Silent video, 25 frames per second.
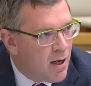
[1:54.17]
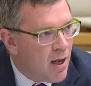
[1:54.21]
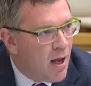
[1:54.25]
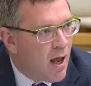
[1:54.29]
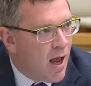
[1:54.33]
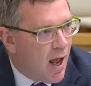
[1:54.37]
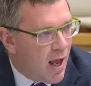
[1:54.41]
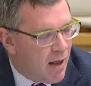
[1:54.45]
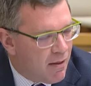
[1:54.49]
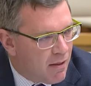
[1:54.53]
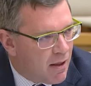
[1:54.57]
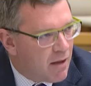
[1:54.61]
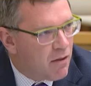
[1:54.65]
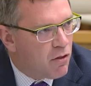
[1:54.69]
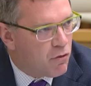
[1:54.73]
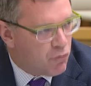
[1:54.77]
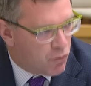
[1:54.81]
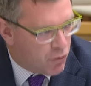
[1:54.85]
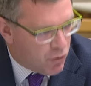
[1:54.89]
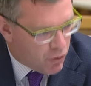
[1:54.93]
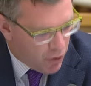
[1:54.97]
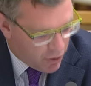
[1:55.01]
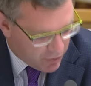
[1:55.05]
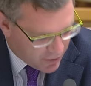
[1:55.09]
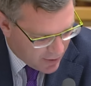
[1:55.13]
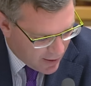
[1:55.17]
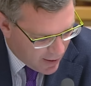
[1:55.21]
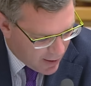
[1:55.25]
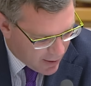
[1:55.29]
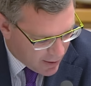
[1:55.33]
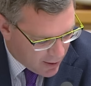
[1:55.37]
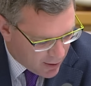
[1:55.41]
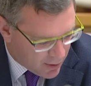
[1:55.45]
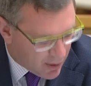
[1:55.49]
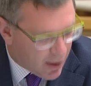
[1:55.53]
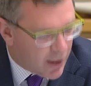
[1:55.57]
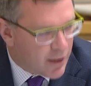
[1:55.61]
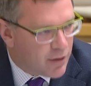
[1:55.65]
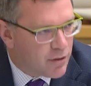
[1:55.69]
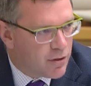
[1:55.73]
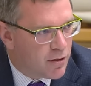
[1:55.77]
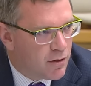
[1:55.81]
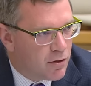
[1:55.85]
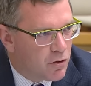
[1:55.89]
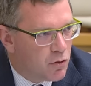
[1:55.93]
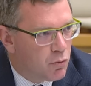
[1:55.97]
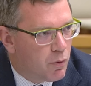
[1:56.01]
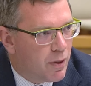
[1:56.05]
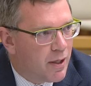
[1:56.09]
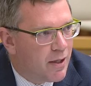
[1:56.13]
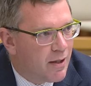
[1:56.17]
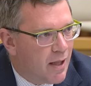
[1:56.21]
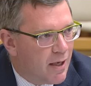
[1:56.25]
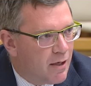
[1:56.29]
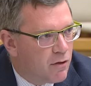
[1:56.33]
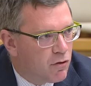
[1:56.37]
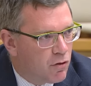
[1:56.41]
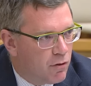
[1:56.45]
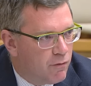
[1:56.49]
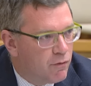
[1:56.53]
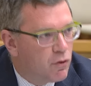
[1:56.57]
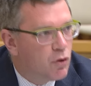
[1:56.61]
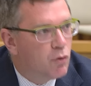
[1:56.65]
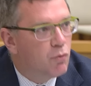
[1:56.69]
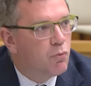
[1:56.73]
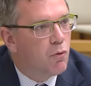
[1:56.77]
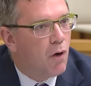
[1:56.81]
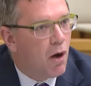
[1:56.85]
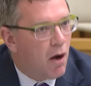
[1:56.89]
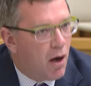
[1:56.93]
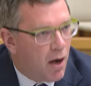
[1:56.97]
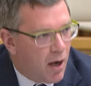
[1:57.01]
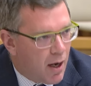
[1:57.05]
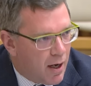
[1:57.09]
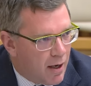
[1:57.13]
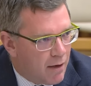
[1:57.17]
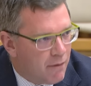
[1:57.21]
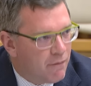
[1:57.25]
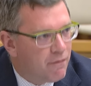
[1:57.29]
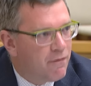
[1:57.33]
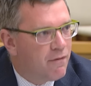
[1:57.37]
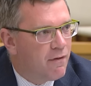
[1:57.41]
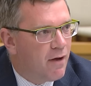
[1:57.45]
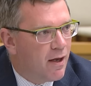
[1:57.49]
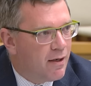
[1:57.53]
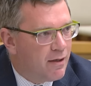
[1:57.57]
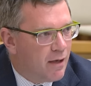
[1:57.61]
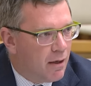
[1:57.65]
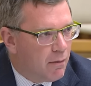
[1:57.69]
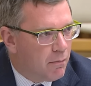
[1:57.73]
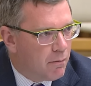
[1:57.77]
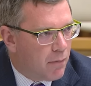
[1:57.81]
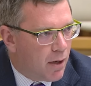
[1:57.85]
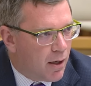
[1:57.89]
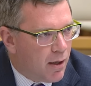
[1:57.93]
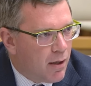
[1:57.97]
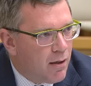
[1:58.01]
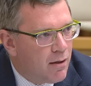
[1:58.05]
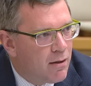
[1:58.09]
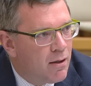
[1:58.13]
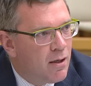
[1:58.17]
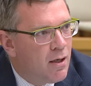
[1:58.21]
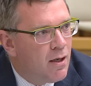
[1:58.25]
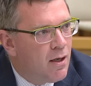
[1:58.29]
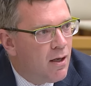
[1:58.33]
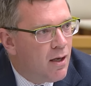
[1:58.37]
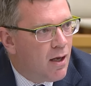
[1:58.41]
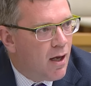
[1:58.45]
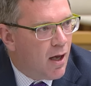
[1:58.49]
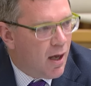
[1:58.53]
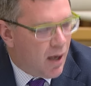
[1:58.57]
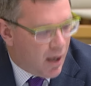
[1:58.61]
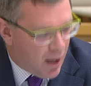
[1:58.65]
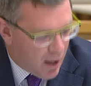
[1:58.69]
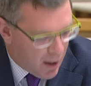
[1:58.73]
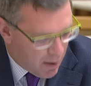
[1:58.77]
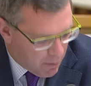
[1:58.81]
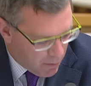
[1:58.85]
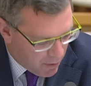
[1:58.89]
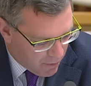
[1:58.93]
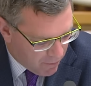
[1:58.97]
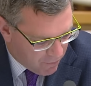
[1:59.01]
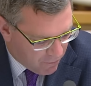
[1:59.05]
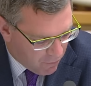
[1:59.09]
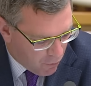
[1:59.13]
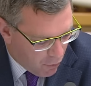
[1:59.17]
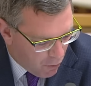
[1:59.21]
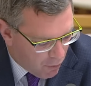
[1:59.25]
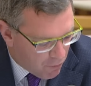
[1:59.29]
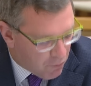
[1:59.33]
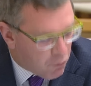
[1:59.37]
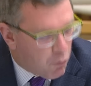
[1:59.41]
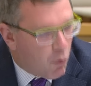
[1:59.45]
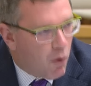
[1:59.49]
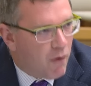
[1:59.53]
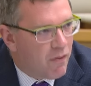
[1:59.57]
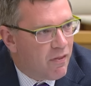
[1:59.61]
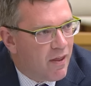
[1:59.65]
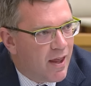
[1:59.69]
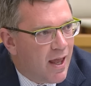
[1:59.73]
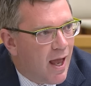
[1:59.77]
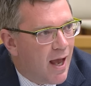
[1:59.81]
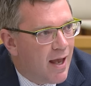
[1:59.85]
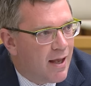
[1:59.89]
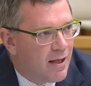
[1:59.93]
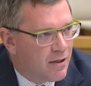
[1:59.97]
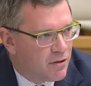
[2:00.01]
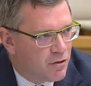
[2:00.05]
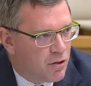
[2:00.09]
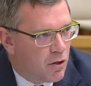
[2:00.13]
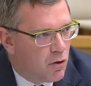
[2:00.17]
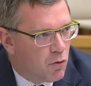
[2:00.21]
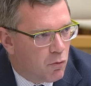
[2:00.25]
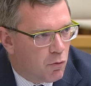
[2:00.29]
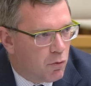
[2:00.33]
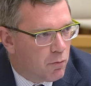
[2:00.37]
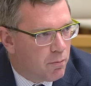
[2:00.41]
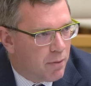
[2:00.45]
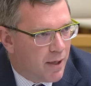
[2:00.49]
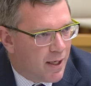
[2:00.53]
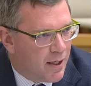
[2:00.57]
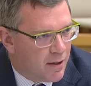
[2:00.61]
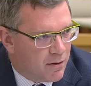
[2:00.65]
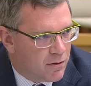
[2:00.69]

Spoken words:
And then through those calculations, we then sort of derive a number of what the ASL will be.